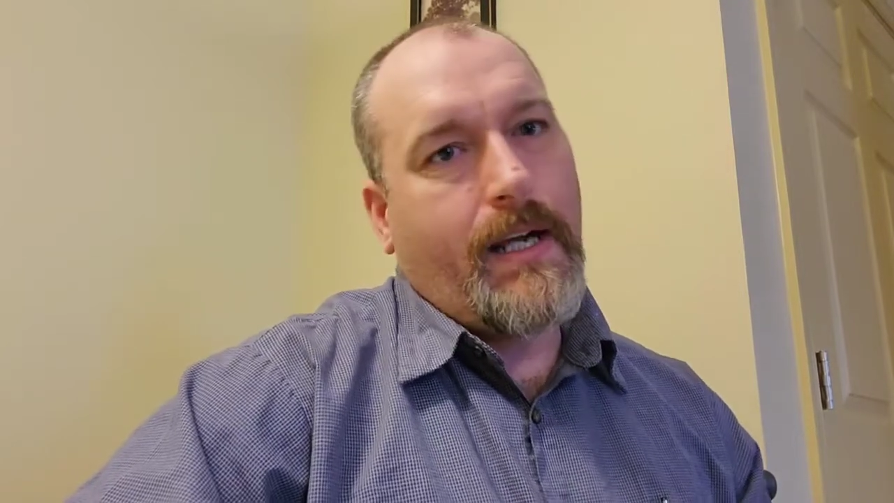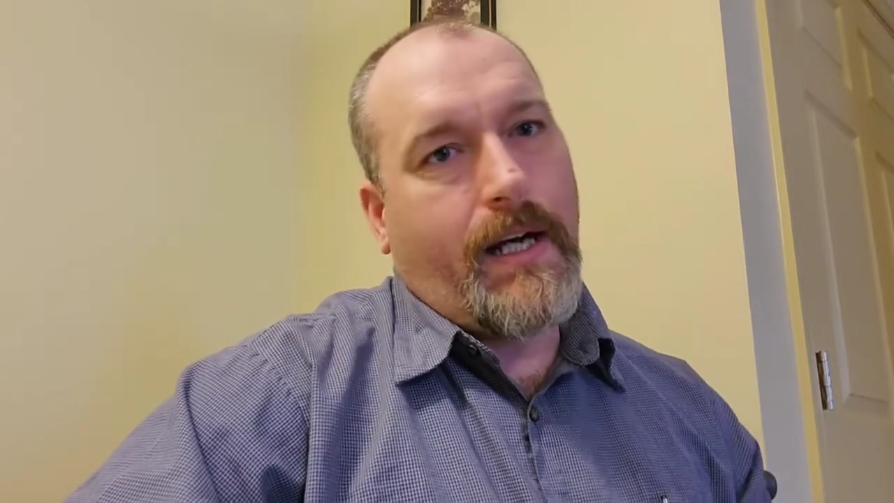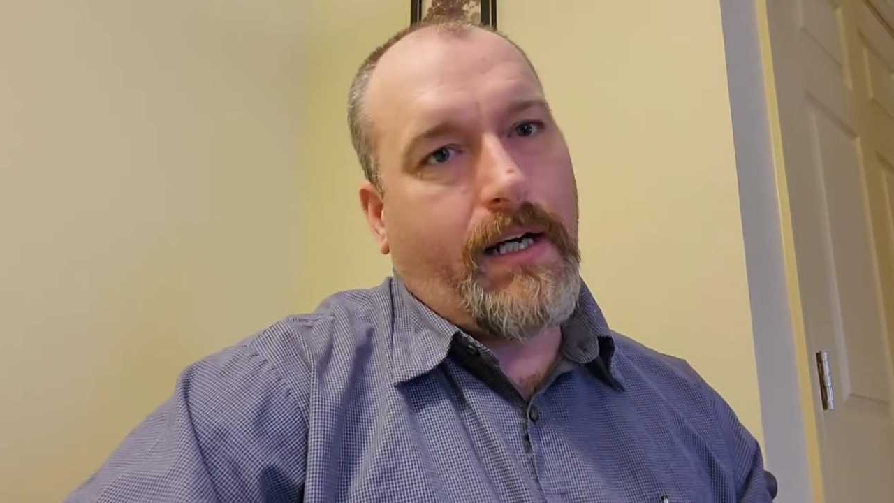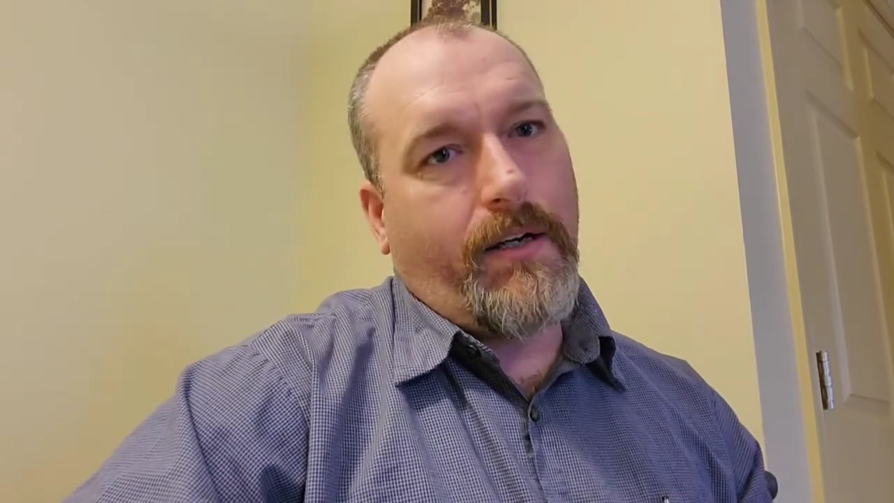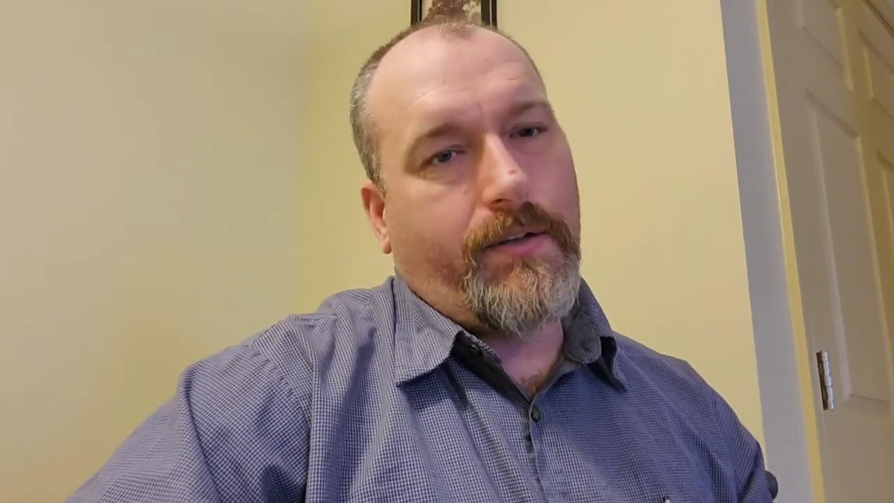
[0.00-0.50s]

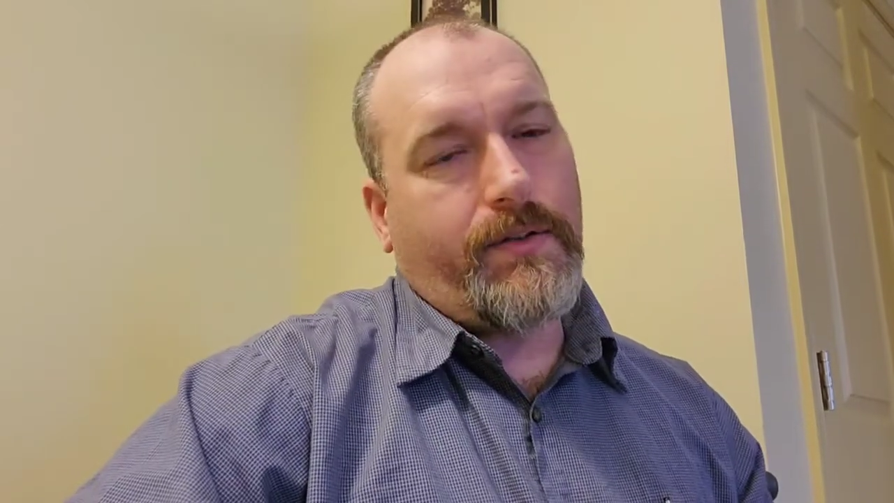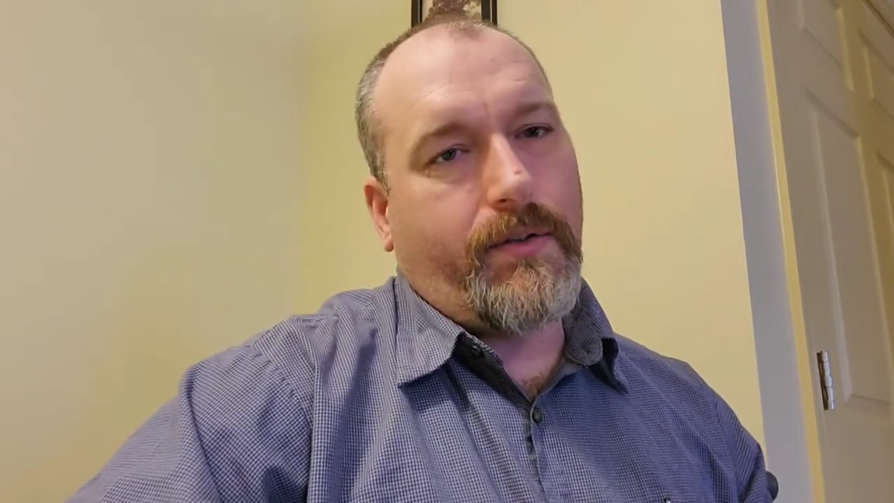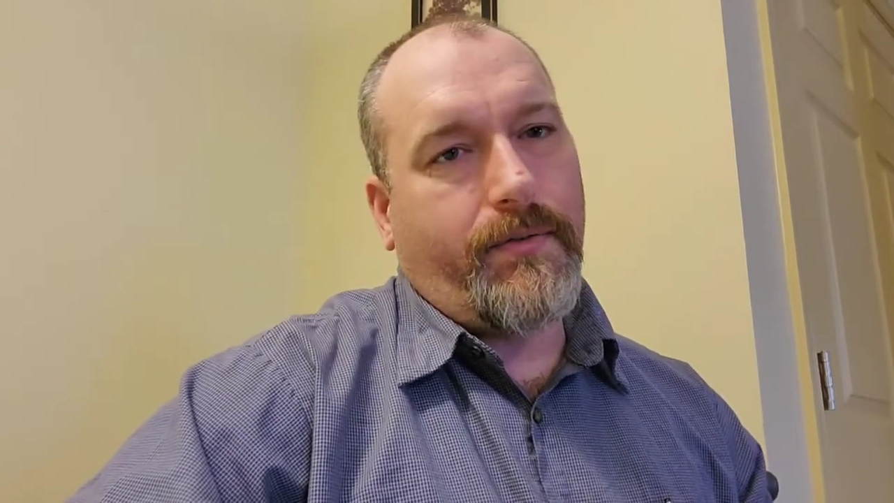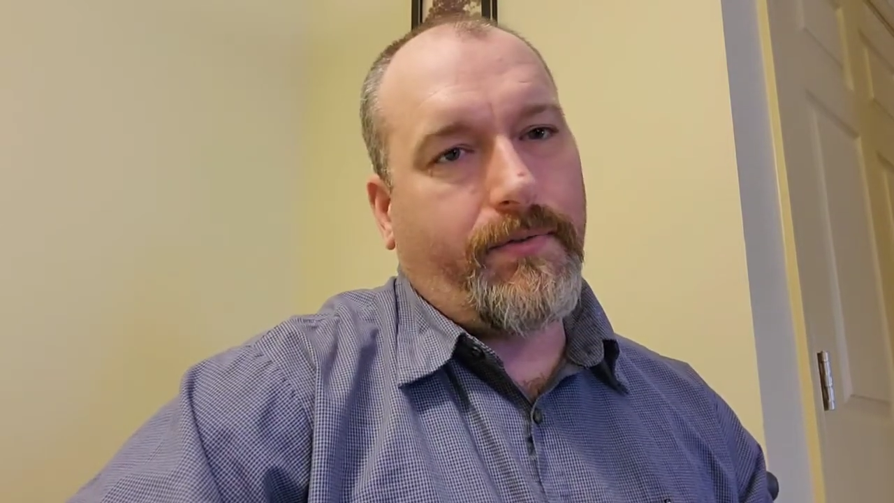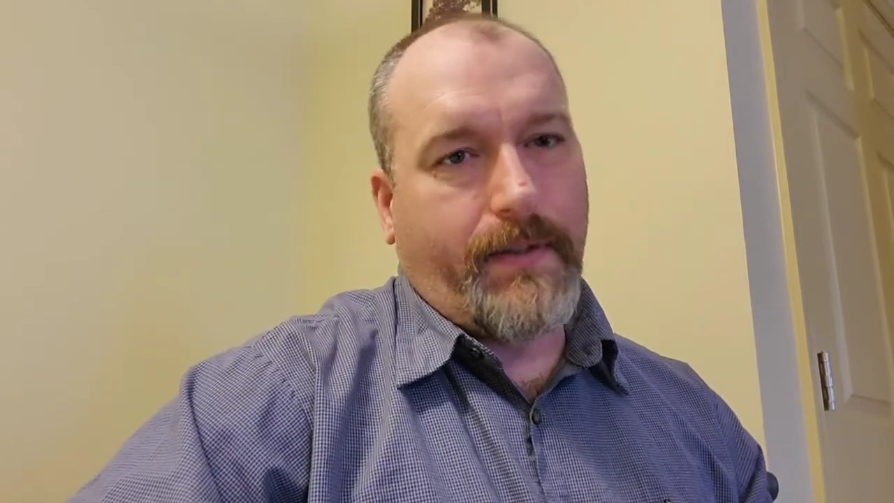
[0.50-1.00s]
I
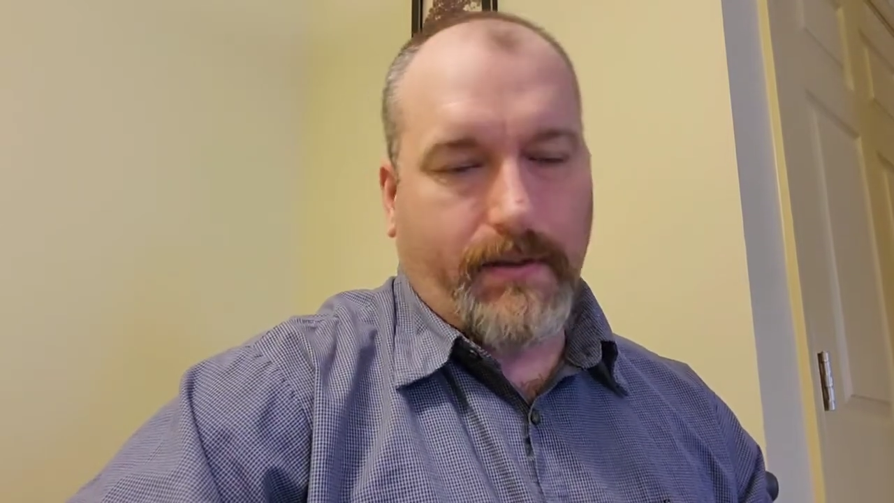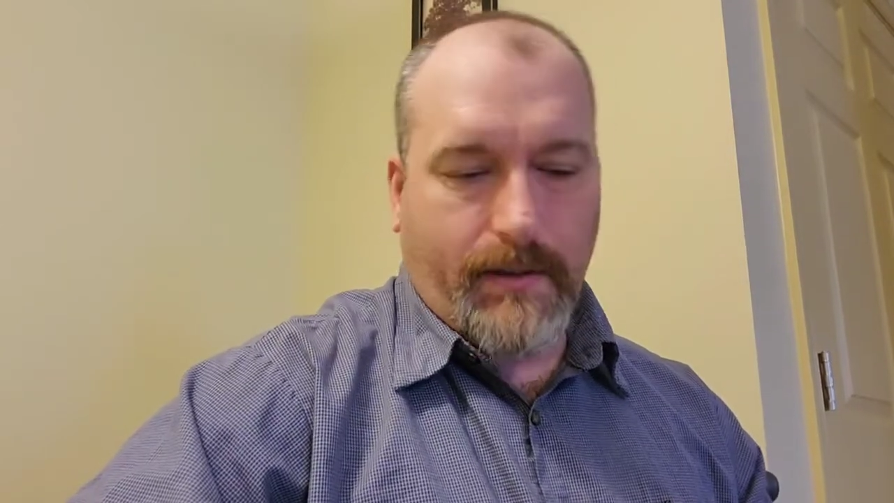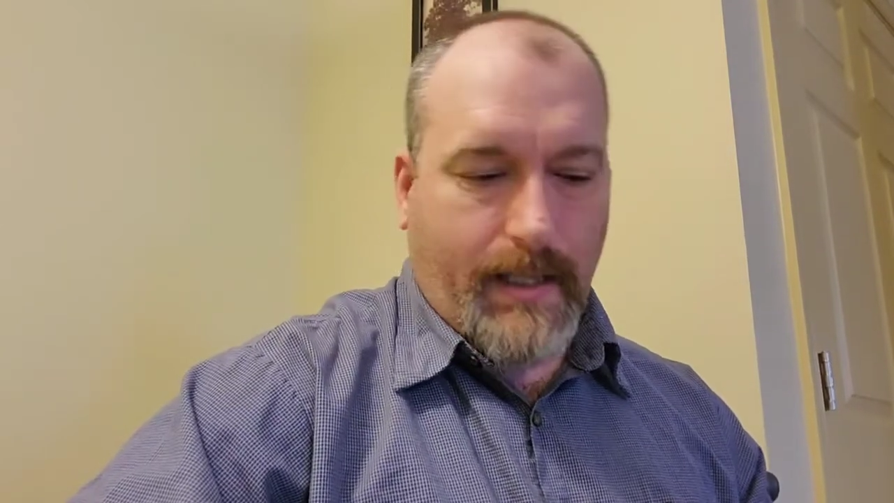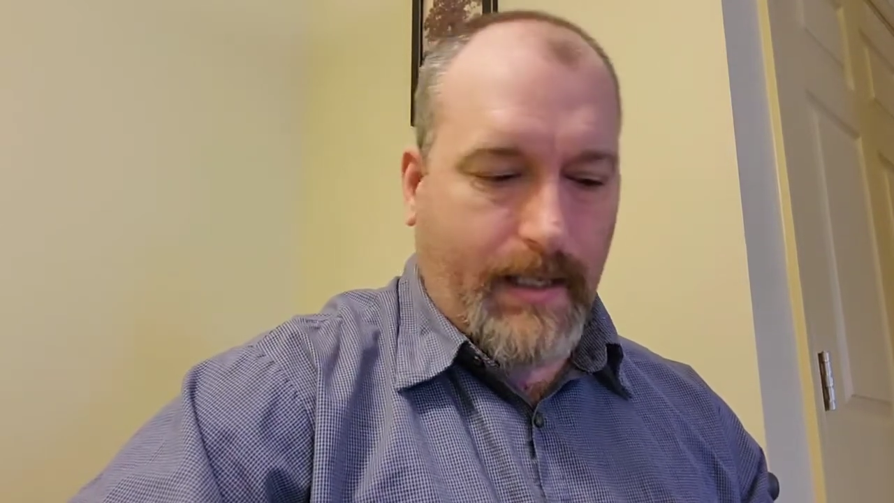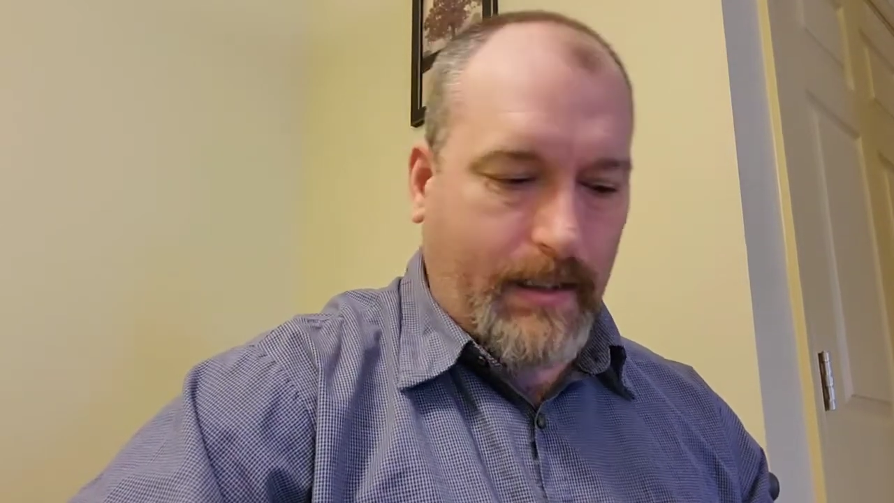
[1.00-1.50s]
also feel
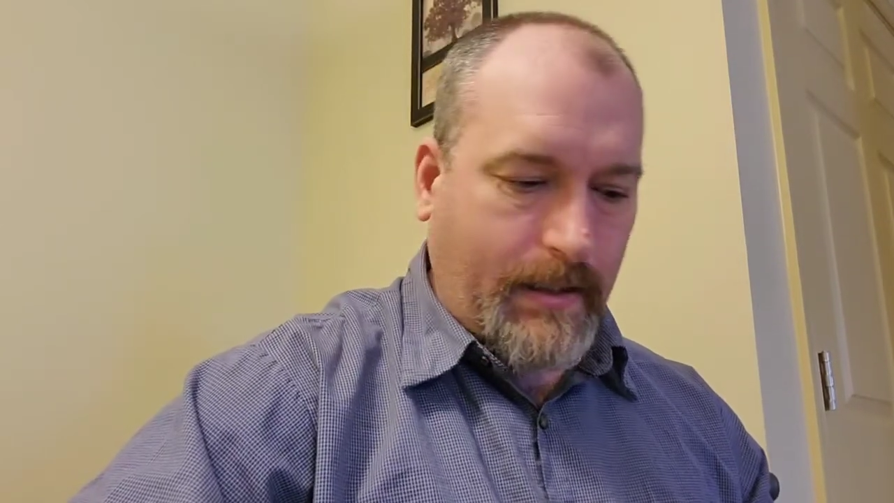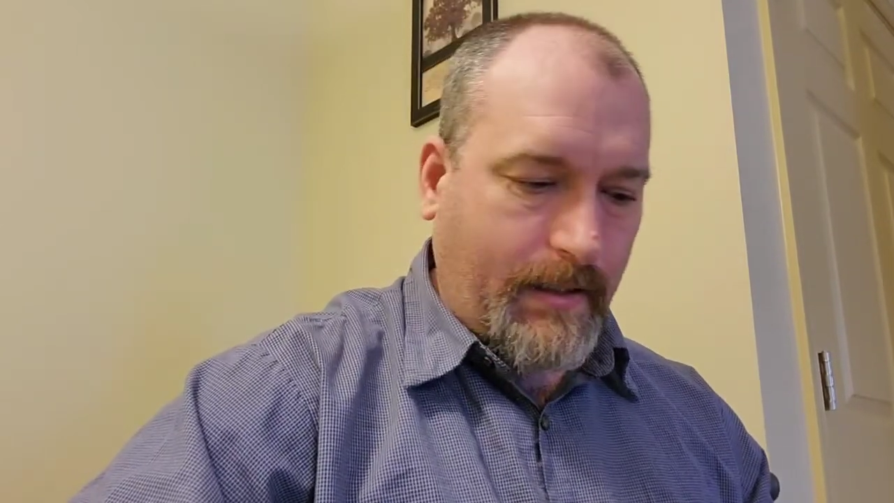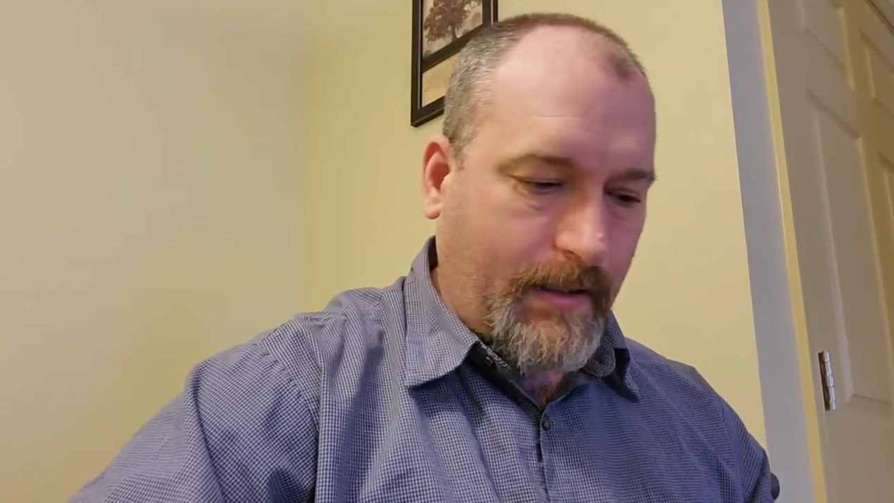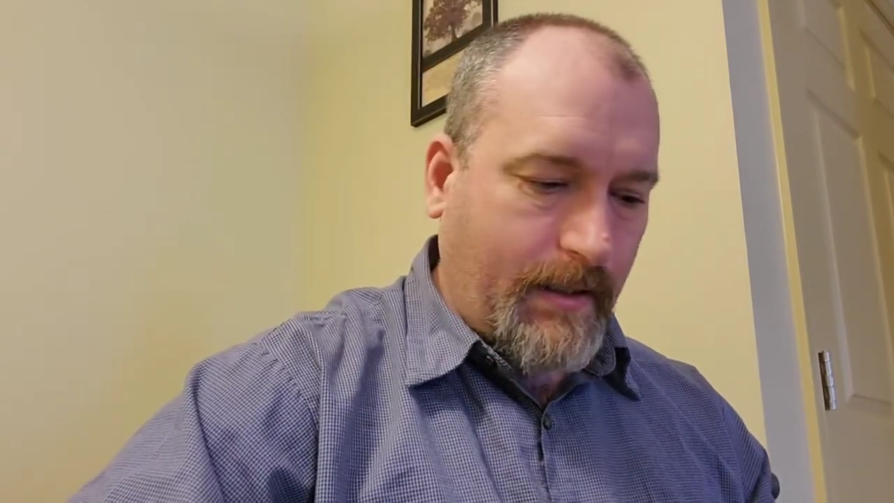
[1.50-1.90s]
like